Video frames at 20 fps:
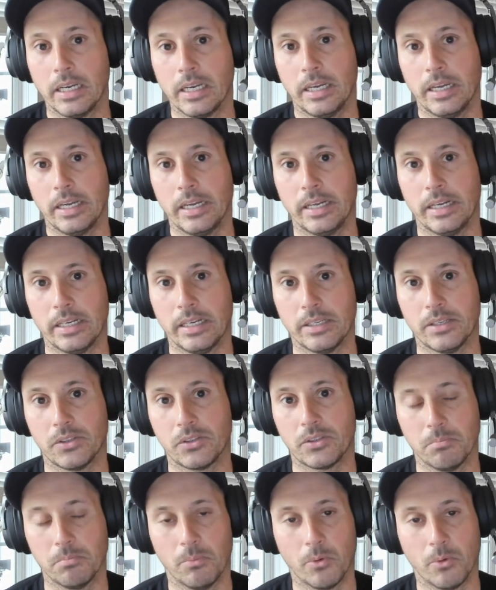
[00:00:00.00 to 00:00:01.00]

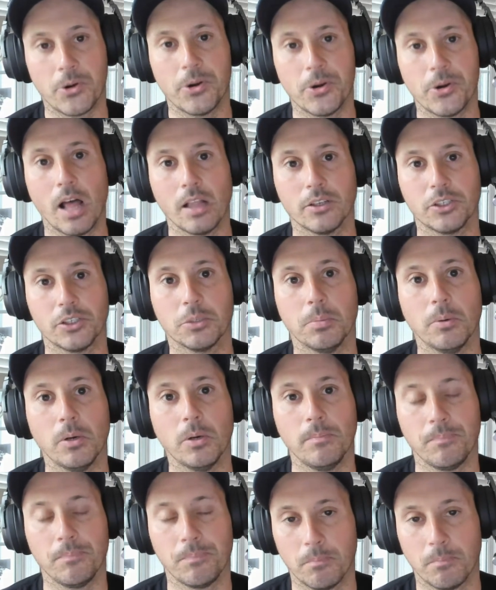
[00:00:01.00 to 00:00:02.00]
is more
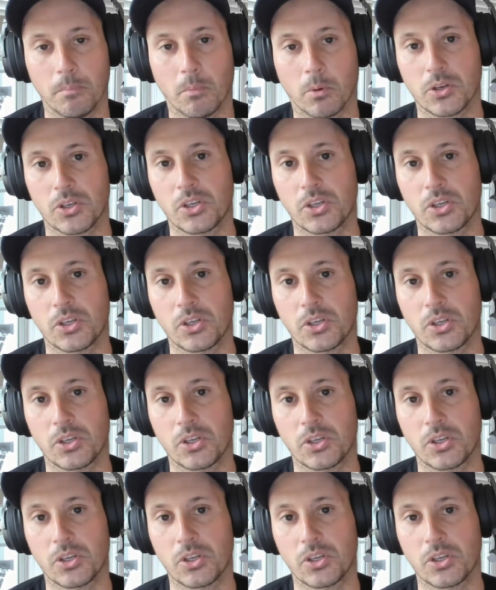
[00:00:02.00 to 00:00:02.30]
knowledgeable, more